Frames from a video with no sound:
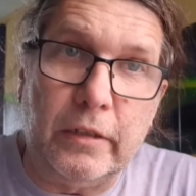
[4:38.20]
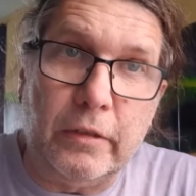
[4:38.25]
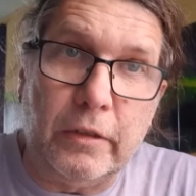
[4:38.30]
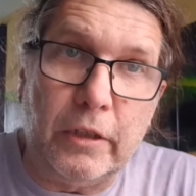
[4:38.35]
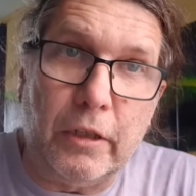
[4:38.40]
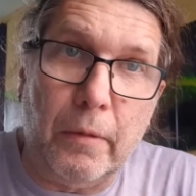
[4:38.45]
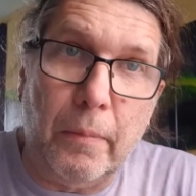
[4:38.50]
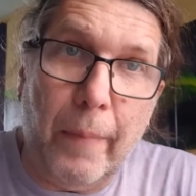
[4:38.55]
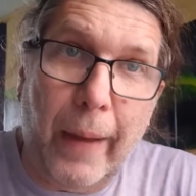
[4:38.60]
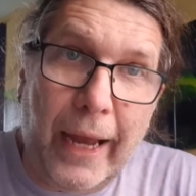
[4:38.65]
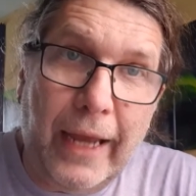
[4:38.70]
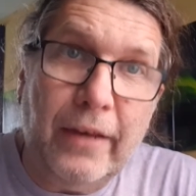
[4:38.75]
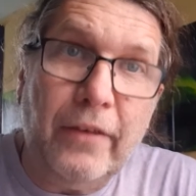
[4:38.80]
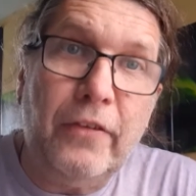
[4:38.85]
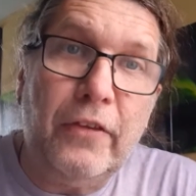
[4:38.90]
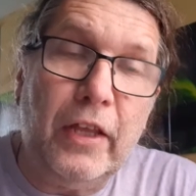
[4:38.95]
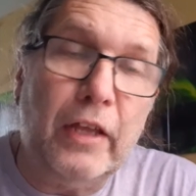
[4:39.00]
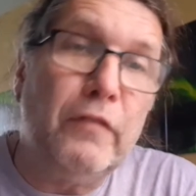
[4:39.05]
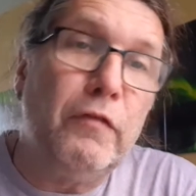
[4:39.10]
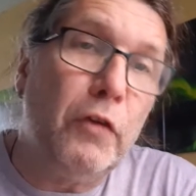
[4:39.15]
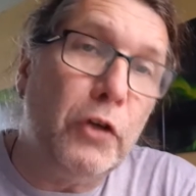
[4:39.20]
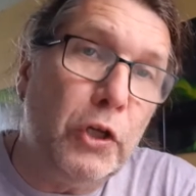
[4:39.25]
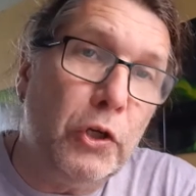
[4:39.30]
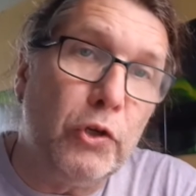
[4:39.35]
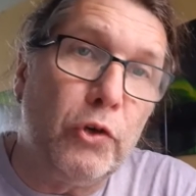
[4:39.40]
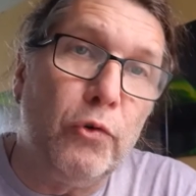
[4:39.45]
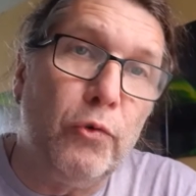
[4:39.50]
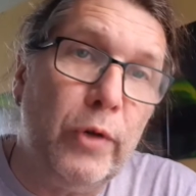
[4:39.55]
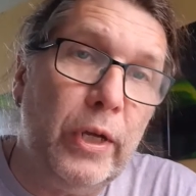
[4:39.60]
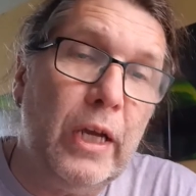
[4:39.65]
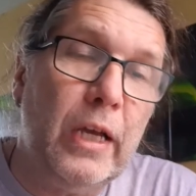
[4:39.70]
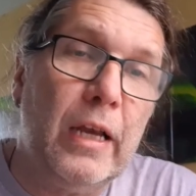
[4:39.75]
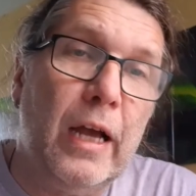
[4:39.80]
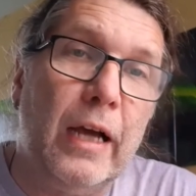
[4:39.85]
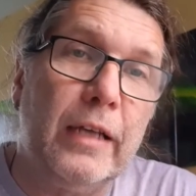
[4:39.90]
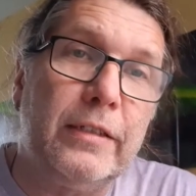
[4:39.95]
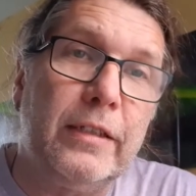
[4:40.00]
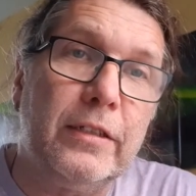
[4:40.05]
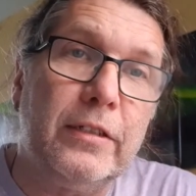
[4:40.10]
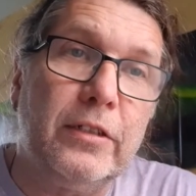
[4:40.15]
the main thing for you to
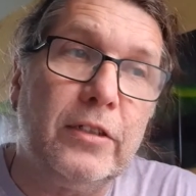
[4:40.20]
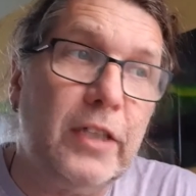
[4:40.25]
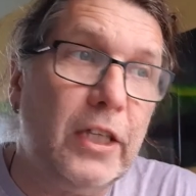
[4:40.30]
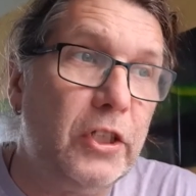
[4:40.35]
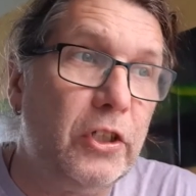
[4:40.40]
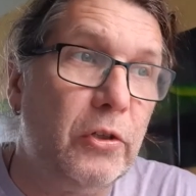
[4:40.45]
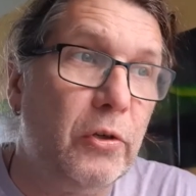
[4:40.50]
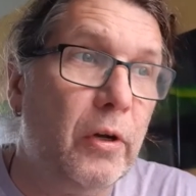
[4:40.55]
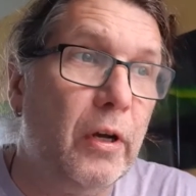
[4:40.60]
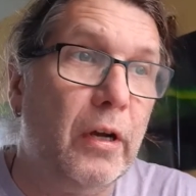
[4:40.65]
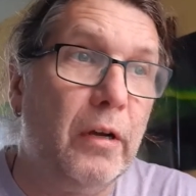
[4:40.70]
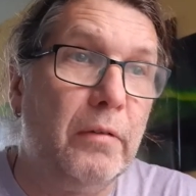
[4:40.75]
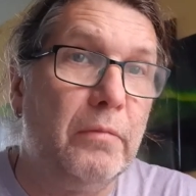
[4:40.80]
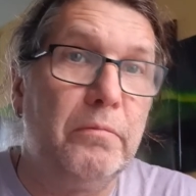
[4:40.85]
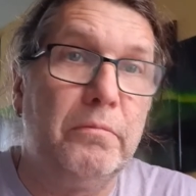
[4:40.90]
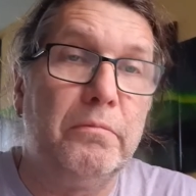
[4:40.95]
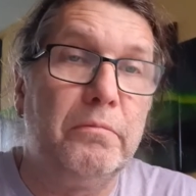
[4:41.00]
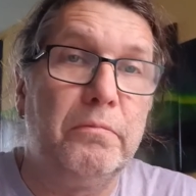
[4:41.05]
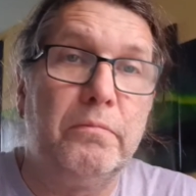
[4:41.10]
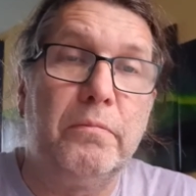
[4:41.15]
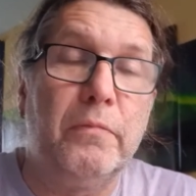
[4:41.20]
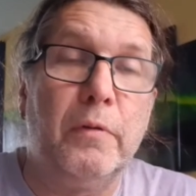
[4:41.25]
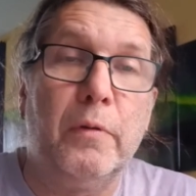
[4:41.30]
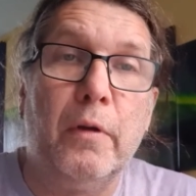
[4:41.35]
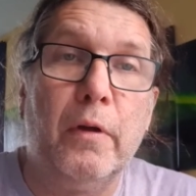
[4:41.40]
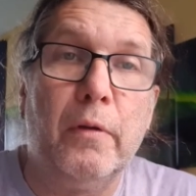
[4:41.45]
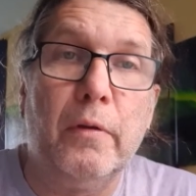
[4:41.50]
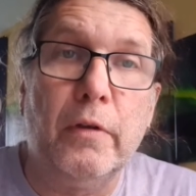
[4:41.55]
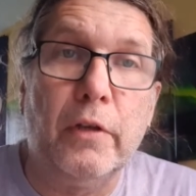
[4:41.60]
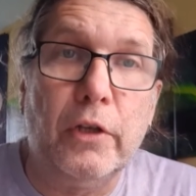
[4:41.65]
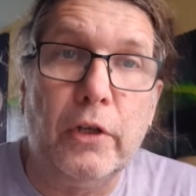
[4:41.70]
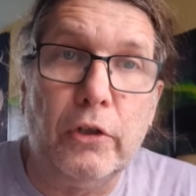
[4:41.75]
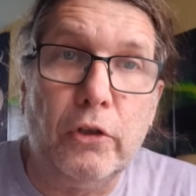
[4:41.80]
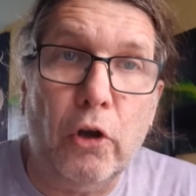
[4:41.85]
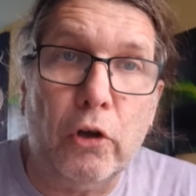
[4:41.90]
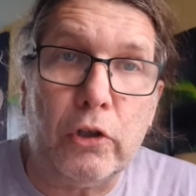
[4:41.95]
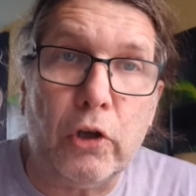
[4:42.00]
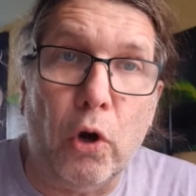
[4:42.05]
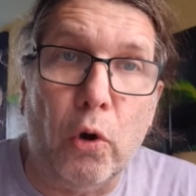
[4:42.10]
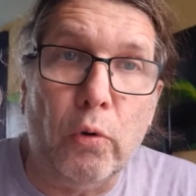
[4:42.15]
realize is, is that you're
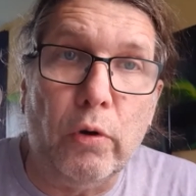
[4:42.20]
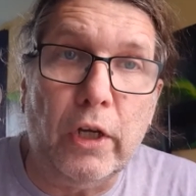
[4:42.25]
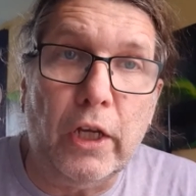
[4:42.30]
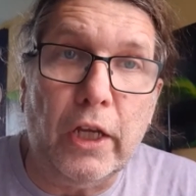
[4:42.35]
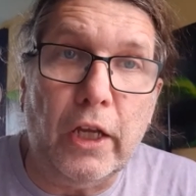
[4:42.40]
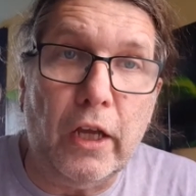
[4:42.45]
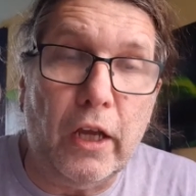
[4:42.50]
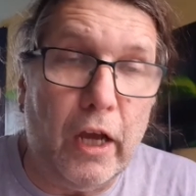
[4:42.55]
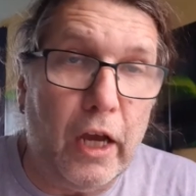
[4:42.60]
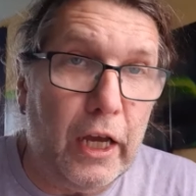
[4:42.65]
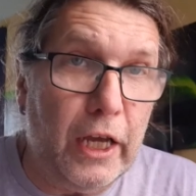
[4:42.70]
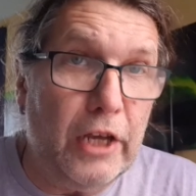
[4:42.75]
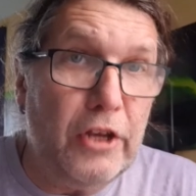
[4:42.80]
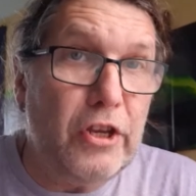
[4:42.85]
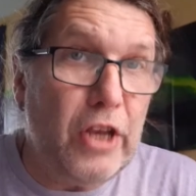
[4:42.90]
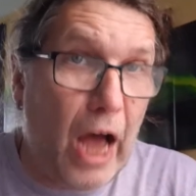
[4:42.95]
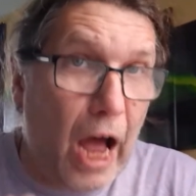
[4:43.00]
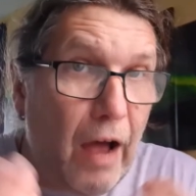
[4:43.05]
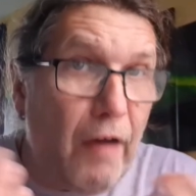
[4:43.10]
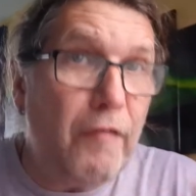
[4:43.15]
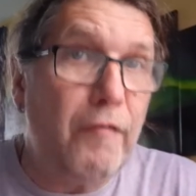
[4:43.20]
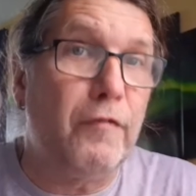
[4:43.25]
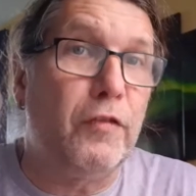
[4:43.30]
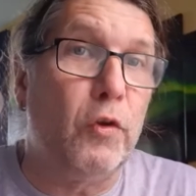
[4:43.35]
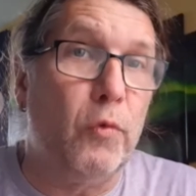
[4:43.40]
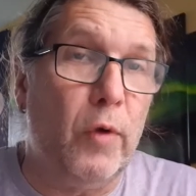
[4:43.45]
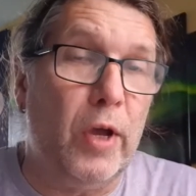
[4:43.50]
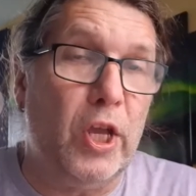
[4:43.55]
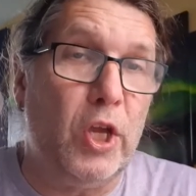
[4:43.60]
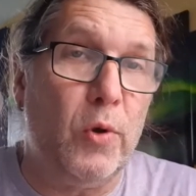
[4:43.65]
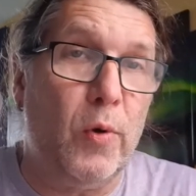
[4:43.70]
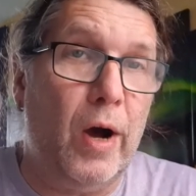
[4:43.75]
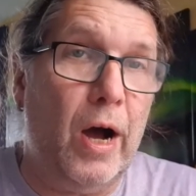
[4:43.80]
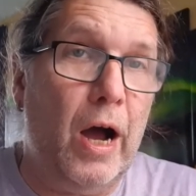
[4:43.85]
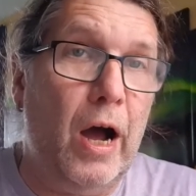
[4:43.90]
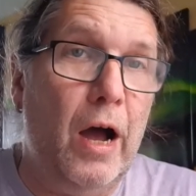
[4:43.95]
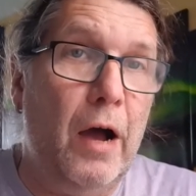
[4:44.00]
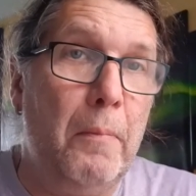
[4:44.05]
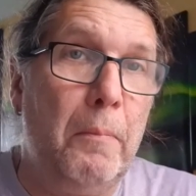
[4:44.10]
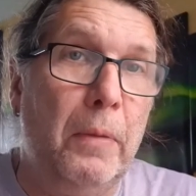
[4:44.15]
not only enough the way you
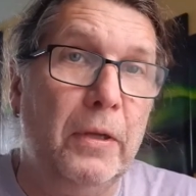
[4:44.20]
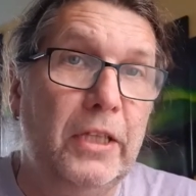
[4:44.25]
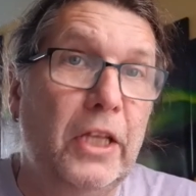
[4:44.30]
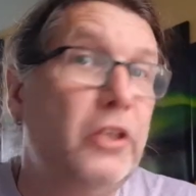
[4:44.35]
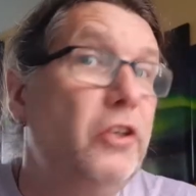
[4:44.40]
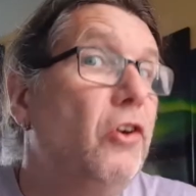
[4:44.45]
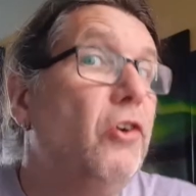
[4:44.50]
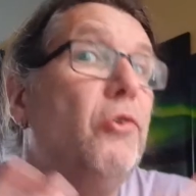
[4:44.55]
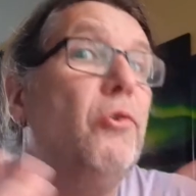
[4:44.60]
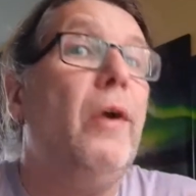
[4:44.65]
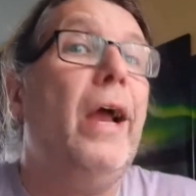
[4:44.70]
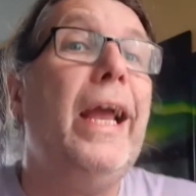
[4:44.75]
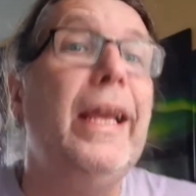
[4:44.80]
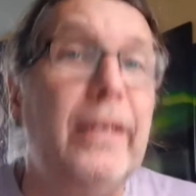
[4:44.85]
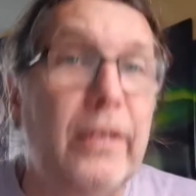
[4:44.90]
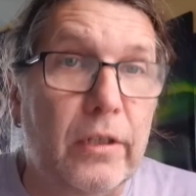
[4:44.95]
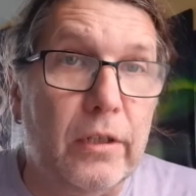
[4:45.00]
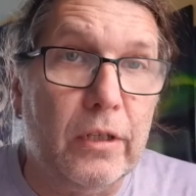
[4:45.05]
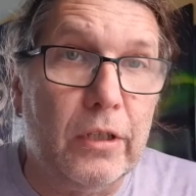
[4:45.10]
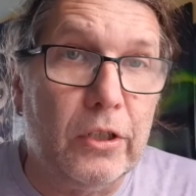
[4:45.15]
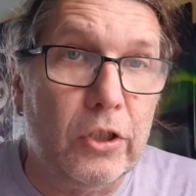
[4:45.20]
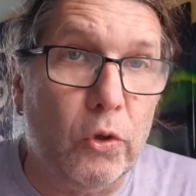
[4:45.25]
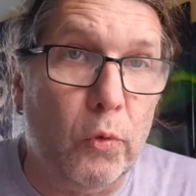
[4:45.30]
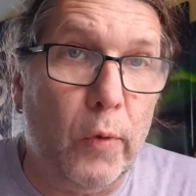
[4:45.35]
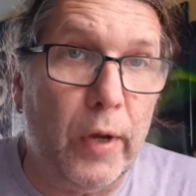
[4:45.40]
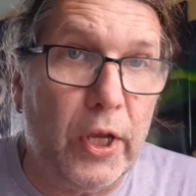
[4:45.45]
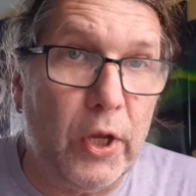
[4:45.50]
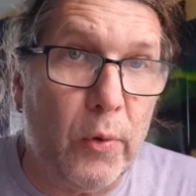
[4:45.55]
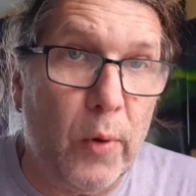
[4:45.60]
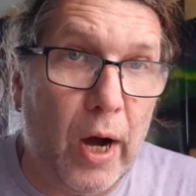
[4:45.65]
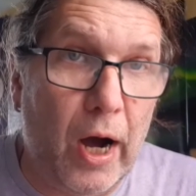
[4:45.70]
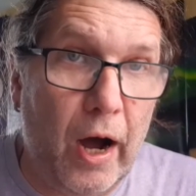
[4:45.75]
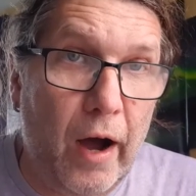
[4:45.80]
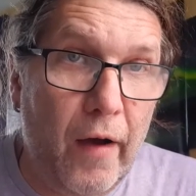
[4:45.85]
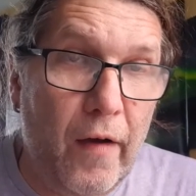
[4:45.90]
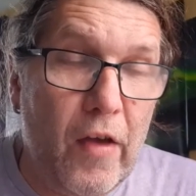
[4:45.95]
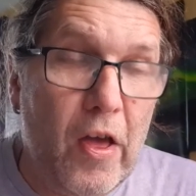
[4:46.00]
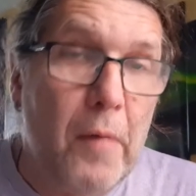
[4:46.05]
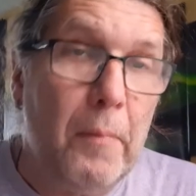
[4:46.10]
are, but that you're great the way you are.